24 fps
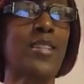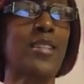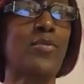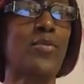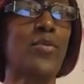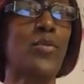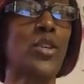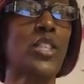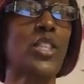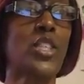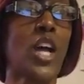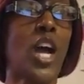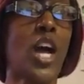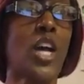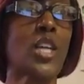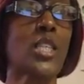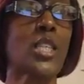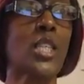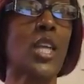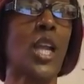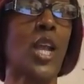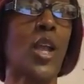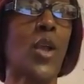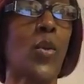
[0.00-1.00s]
What y'all
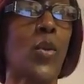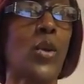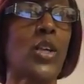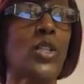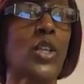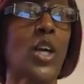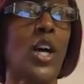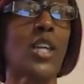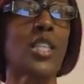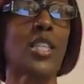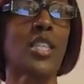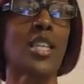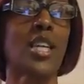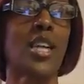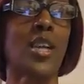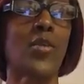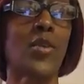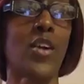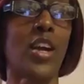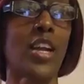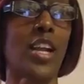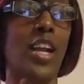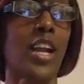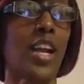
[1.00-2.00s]
saying? What y'all saying
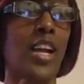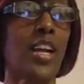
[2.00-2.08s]
right now?